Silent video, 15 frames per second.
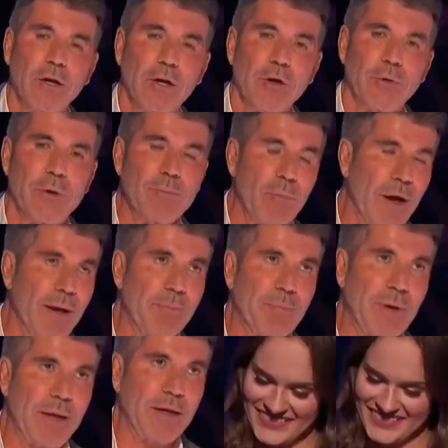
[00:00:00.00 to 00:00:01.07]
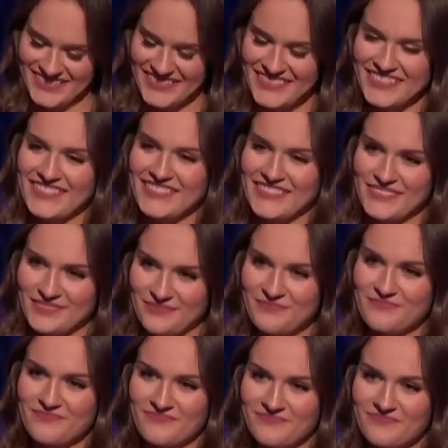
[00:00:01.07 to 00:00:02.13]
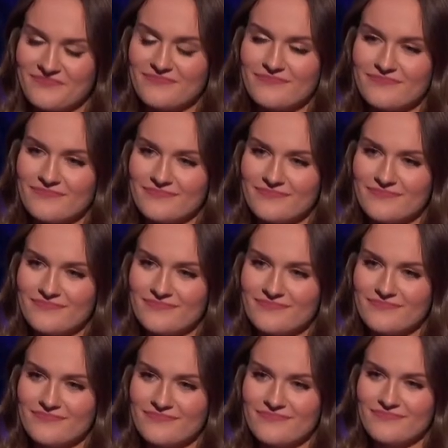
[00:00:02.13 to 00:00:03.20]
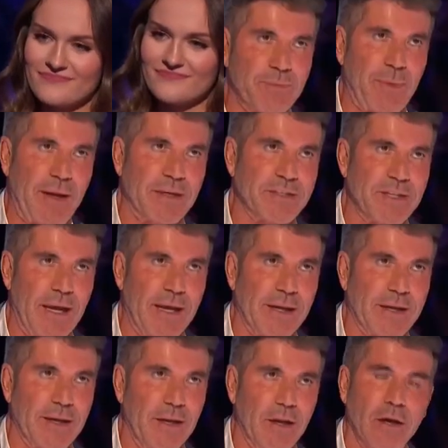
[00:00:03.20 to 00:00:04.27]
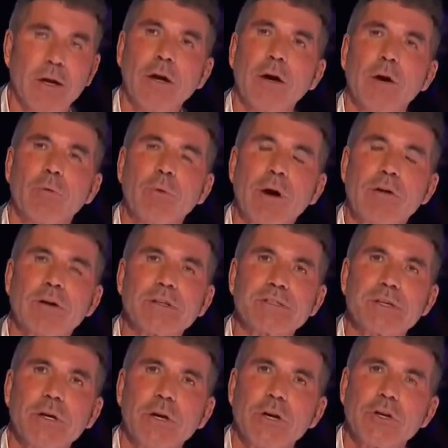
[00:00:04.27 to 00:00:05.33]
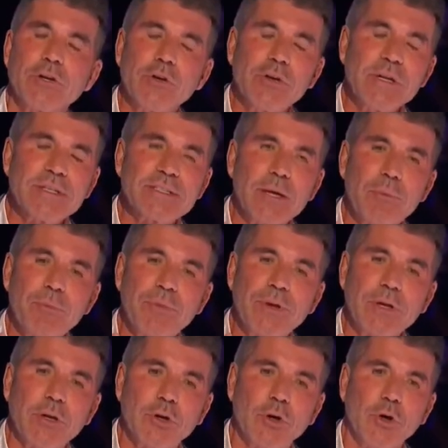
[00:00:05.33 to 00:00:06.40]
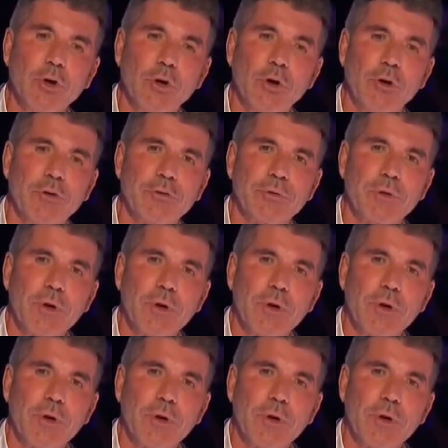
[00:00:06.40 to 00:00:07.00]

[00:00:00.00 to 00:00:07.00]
who, in my opinion, did something truly, truly spectacular, whereas you did something good,